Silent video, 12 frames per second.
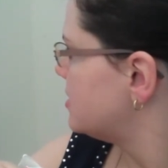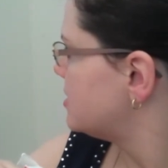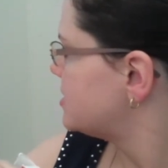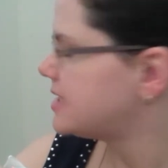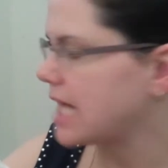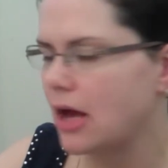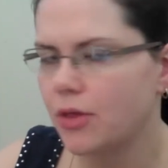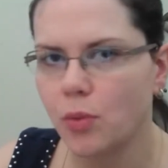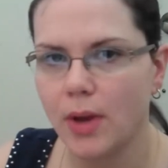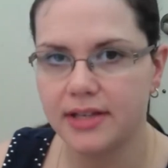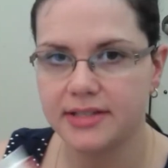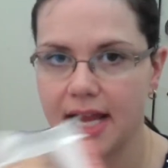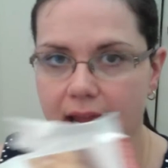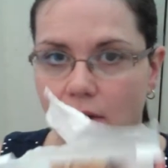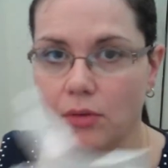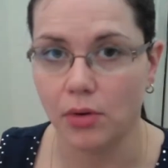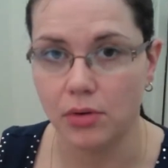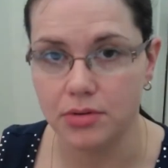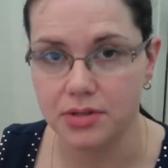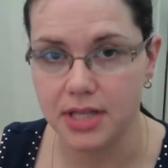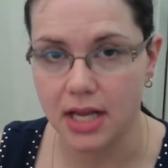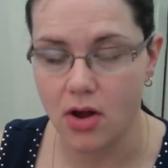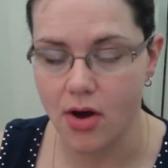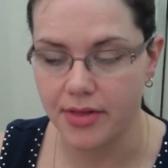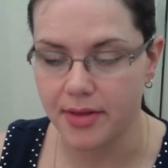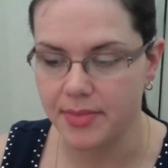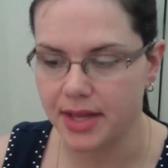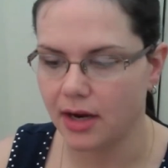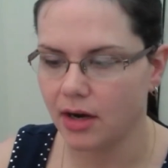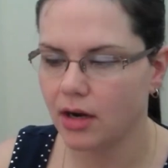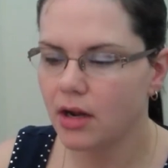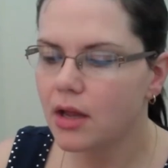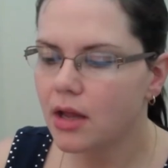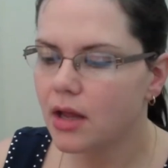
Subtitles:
Southwest egg rolls, they call them there.